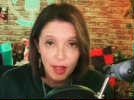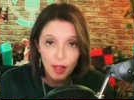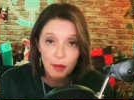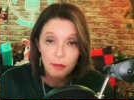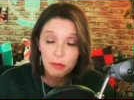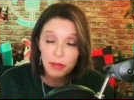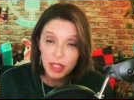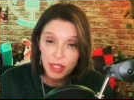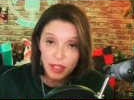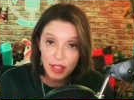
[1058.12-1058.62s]

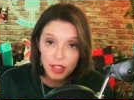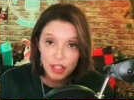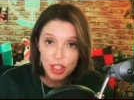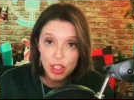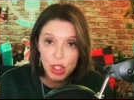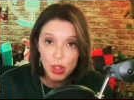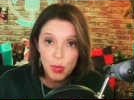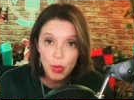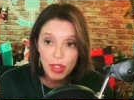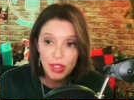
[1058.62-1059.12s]
because
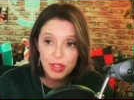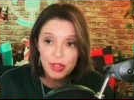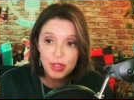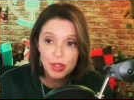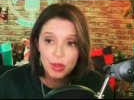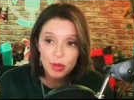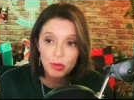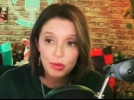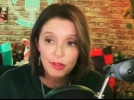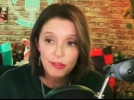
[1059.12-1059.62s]
she went to
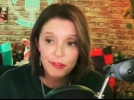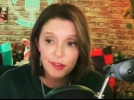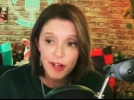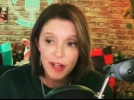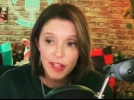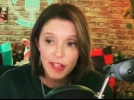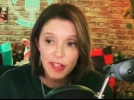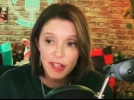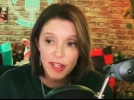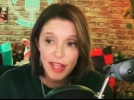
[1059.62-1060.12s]
school with
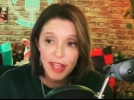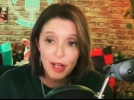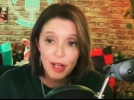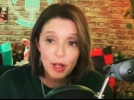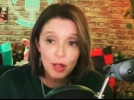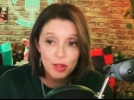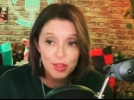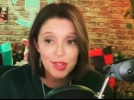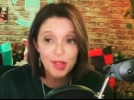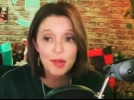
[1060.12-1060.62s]
Frankie and
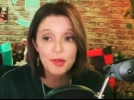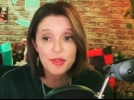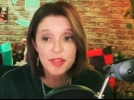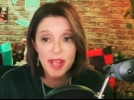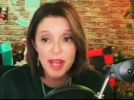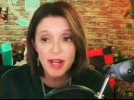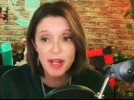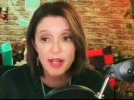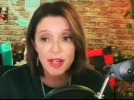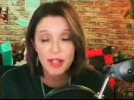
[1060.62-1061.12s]
also
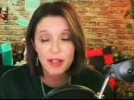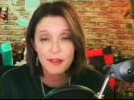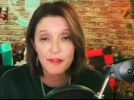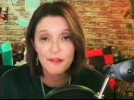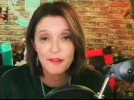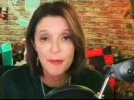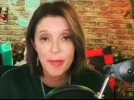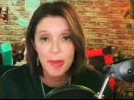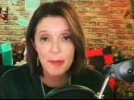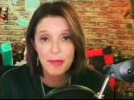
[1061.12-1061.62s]
dated him
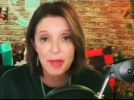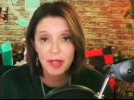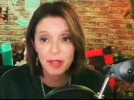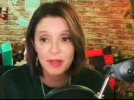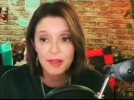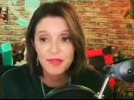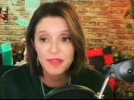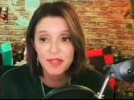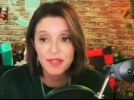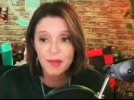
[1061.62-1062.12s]
from the middle
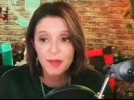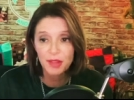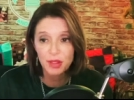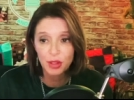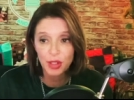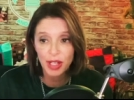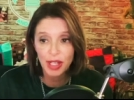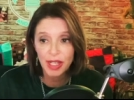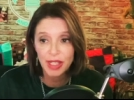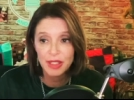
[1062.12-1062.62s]
of seventh
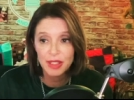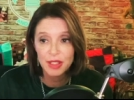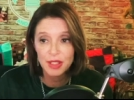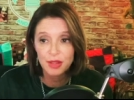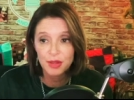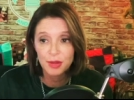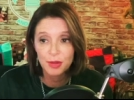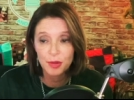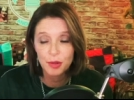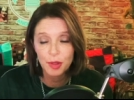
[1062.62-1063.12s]
grade
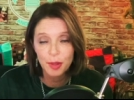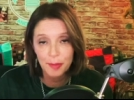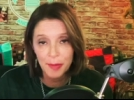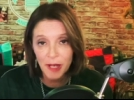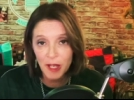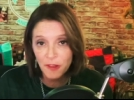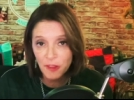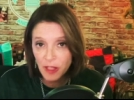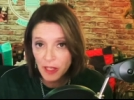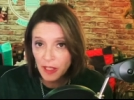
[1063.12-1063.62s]
to
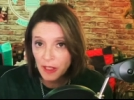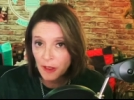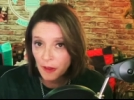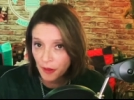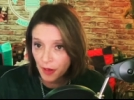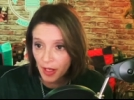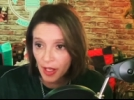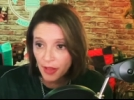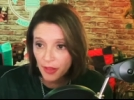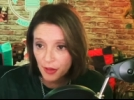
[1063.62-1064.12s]
about the end of the
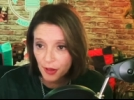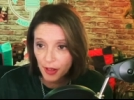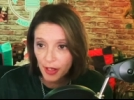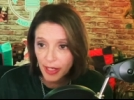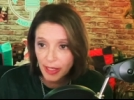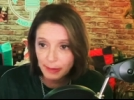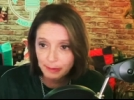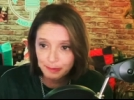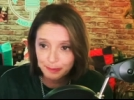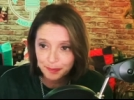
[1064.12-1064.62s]
ninth
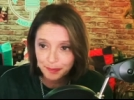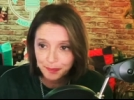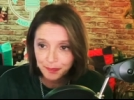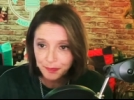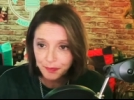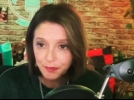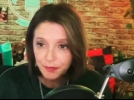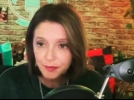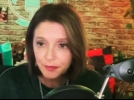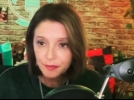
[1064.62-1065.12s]
grade.
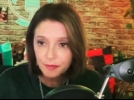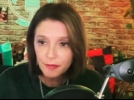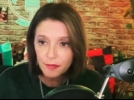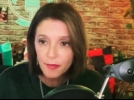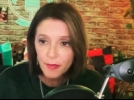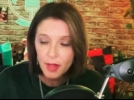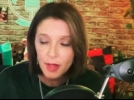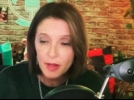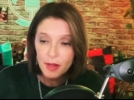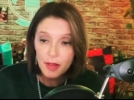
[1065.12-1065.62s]

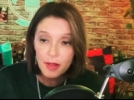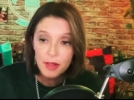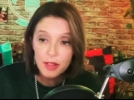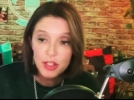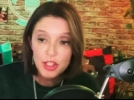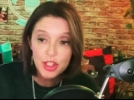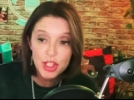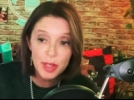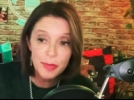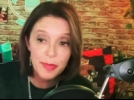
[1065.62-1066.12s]

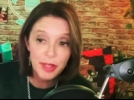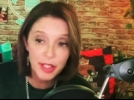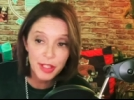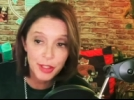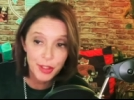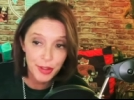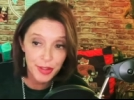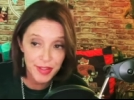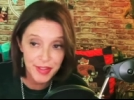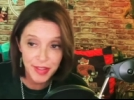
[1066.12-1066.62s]
She had been to
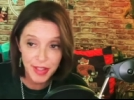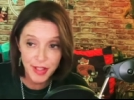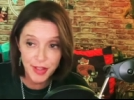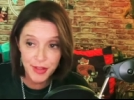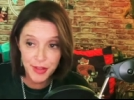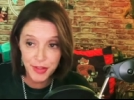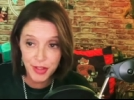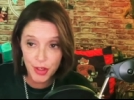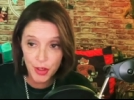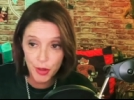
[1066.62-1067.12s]
Chris
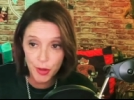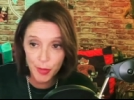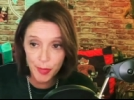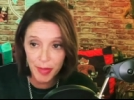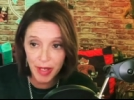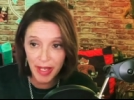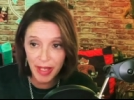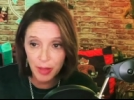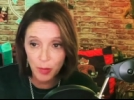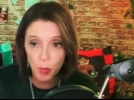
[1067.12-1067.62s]
Sr.'s home
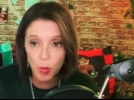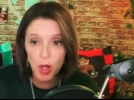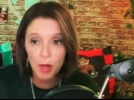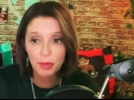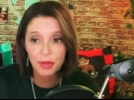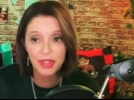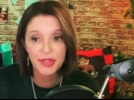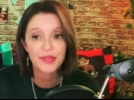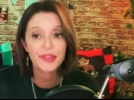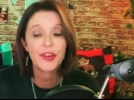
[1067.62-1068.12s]
and what
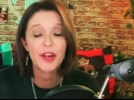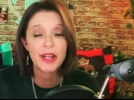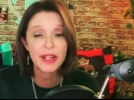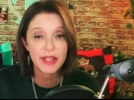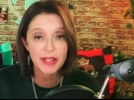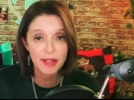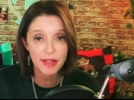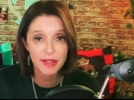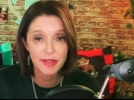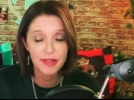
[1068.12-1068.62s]
was
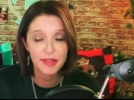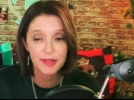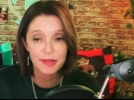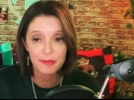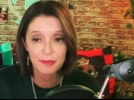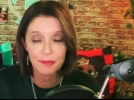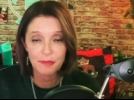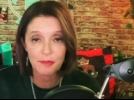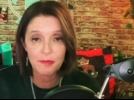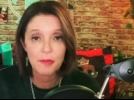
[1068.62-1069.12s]
Frankie's
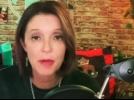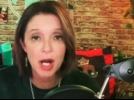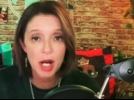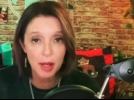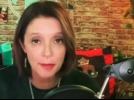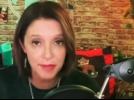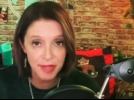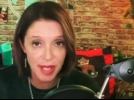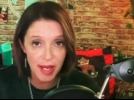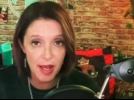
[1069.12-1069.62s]

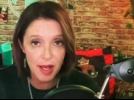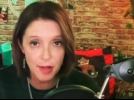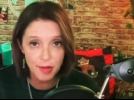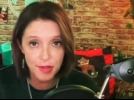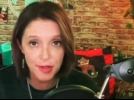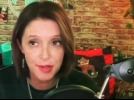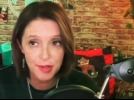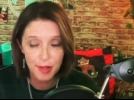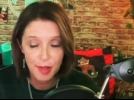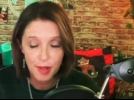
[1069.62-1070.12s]
mom's house,